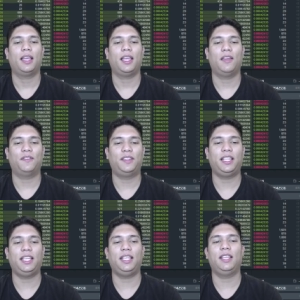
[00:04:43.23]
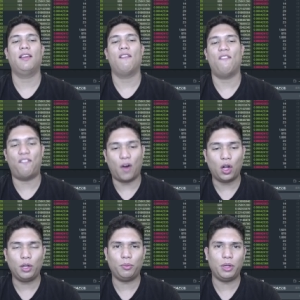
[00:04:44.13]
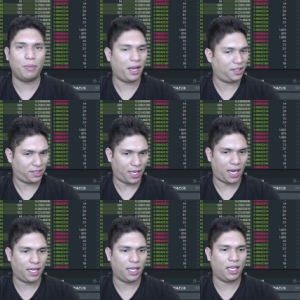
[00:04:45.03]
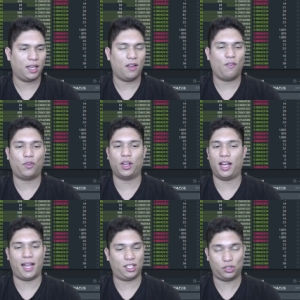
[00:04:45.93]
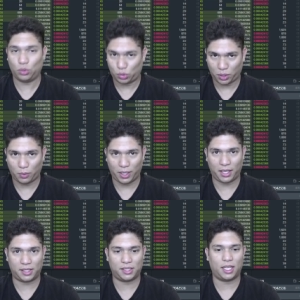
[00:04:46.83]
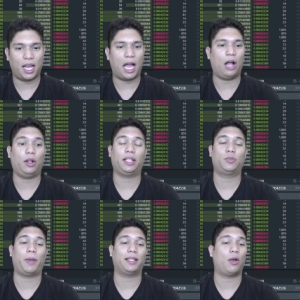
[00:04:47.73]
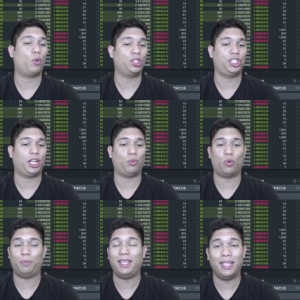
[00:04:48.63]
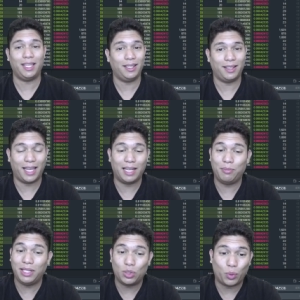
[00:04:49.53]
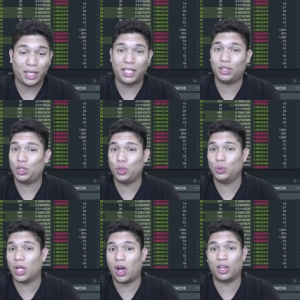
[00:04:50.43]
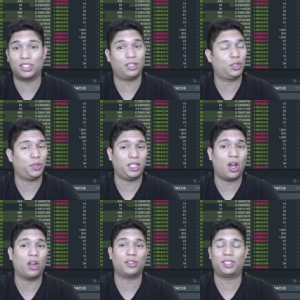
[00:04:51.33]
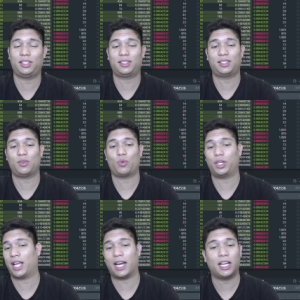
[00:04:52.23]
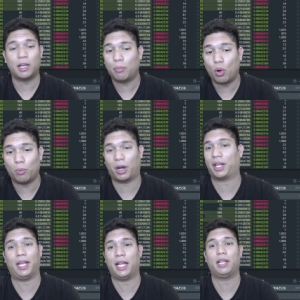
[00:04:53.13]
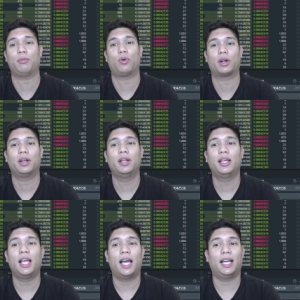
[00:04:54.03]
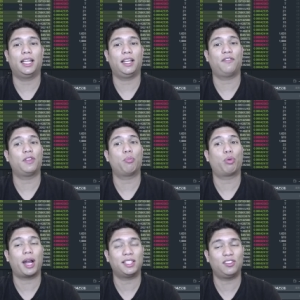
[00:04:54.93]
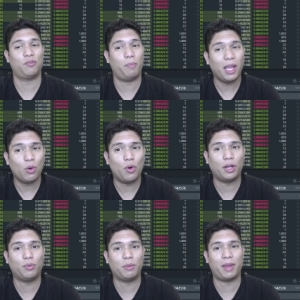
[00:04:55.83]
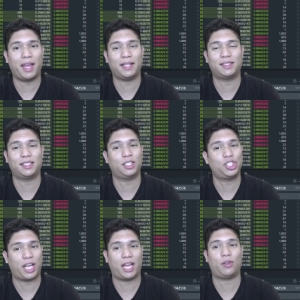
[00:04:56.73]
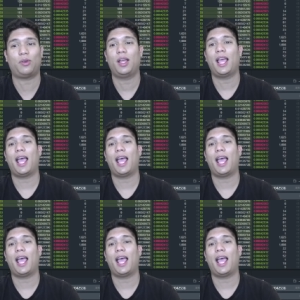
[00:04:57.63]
if the volume remains steady for the next two, three weeks, I'll expect that Wanchain will be in between $2 and $3 since we're not in a bull market anymore. And then if the price of Bitcoin remains in the channel,